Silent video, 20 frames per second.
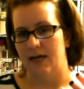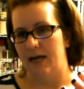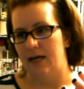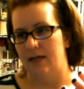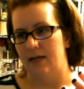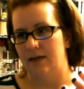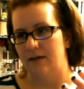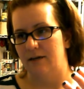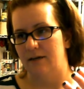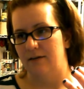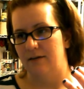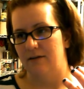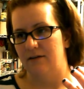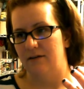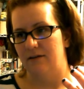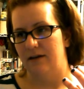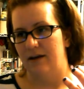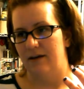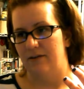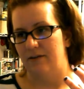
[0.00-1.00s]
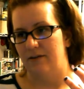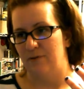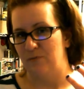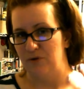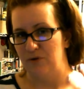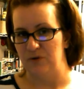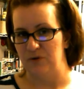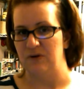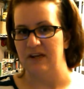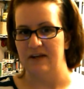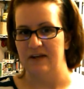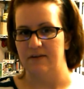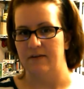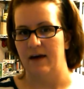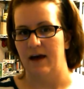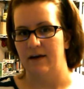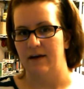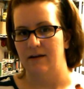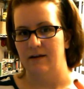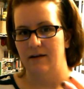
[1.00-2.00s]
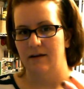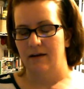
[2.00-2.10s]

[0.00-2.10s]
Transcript: and the beauty in that.